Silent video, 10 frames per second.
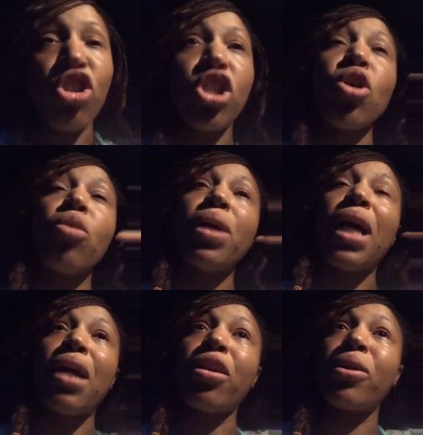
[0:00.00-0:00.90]
She told me
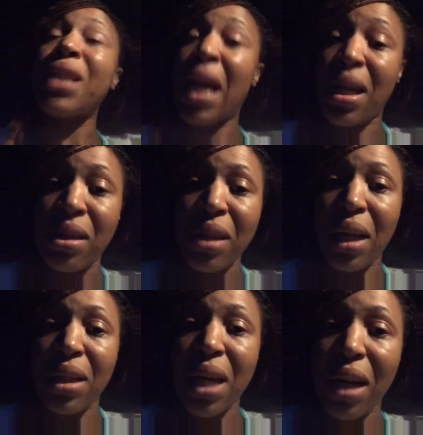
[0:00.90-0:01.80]
that there was hand
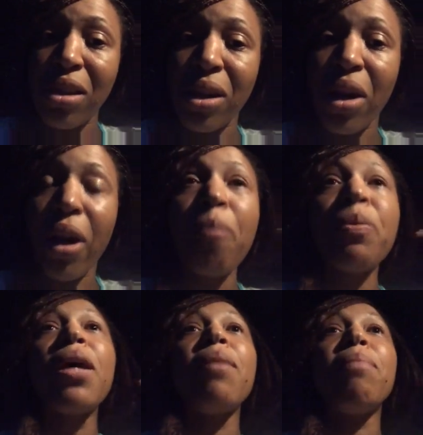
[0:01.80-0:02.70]
sanitizer
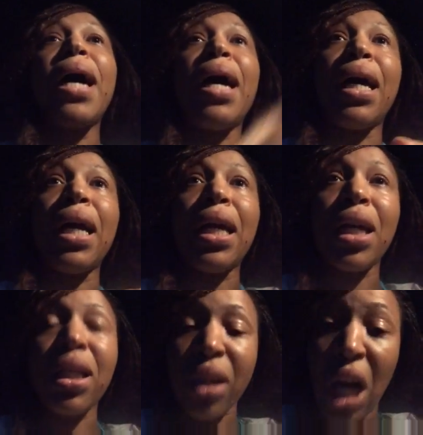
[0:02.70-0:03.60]

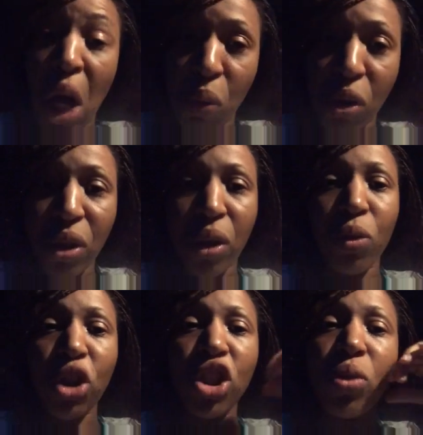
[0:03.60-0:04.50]
behind the counter,
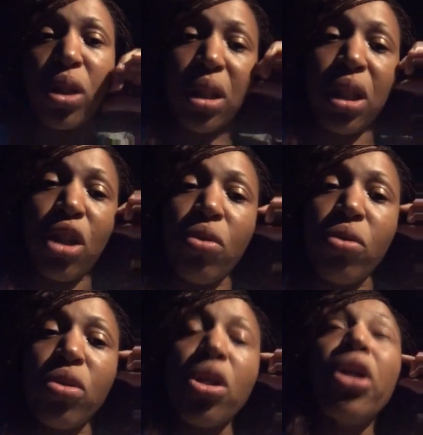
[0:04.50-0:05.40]
which she was going to
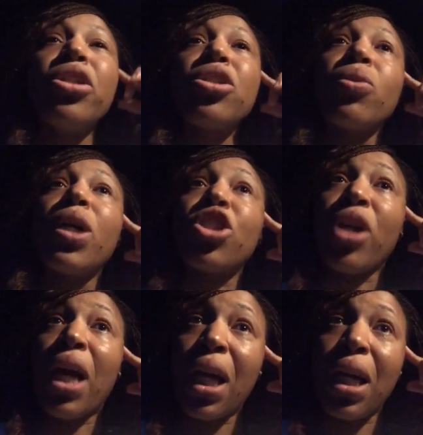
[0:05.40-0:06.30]
use to wash
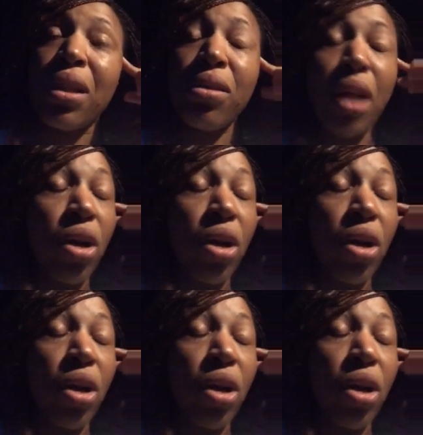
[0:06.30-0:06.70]
her hands.